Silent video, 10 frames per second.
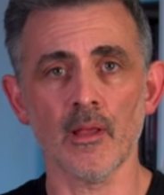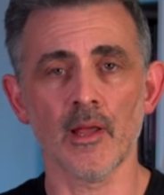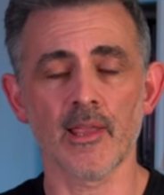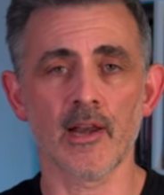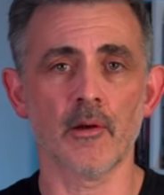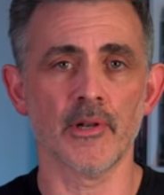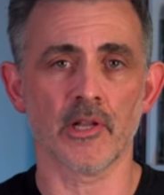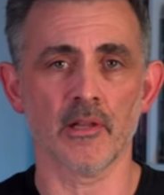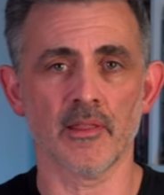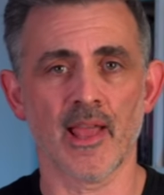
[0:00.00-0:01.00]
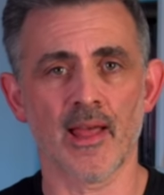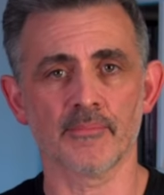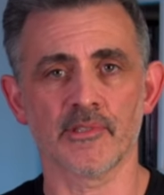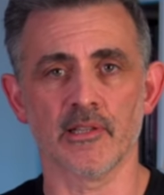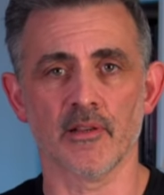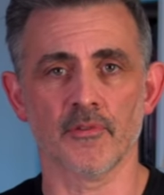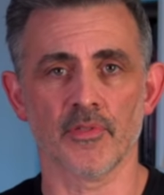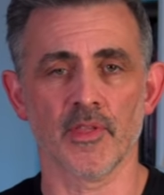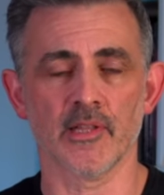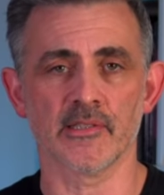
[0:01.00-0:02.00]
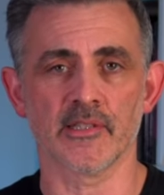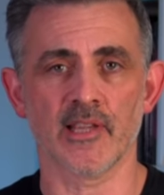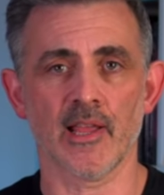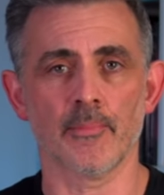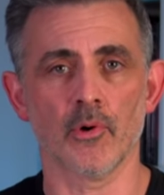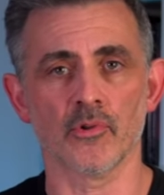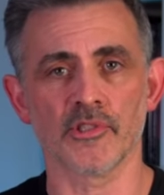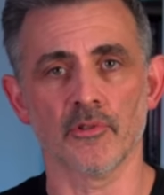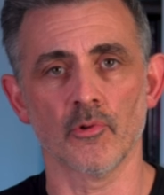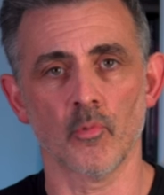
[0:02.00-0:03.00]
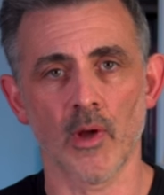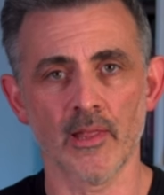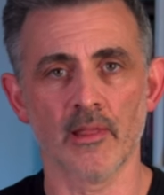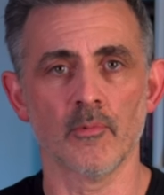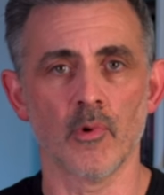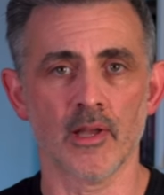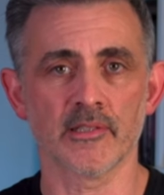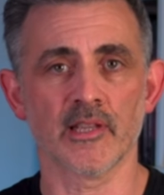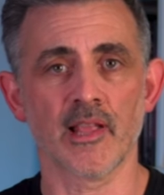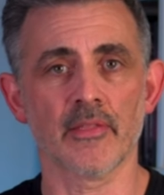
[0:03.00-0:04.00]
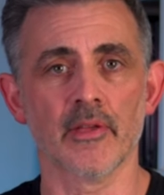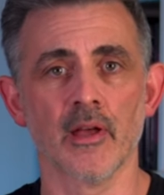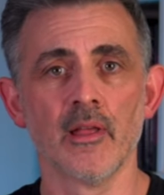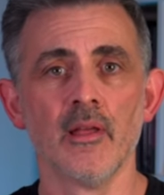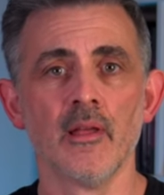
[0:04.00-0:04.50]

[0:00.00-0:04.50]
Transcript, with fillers: again, I'll be looking at the apps, the different things, the tech, but also the way they work together.